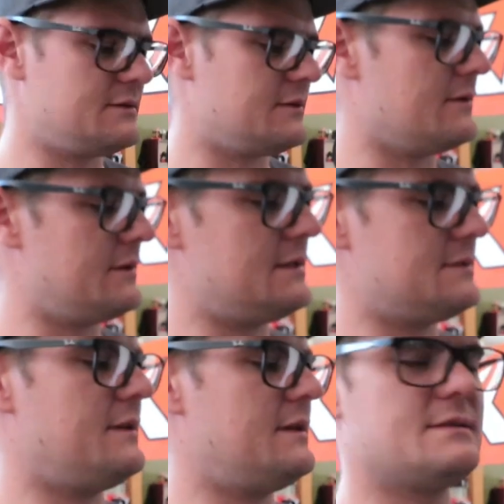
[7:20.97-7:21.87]
and I saw,
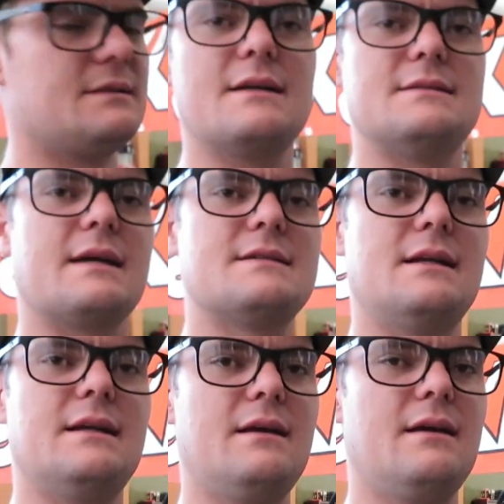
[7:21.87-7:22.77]
yes, but this side is
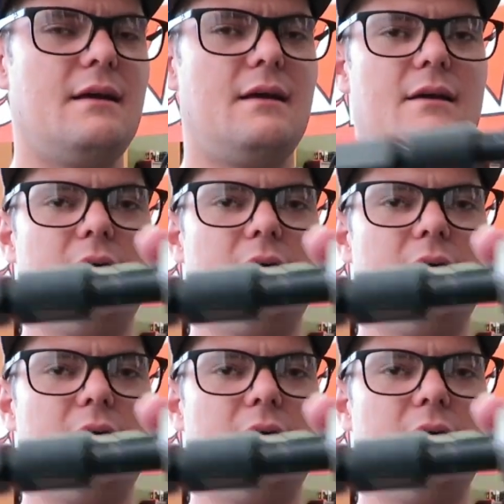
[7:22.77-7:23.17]
actually,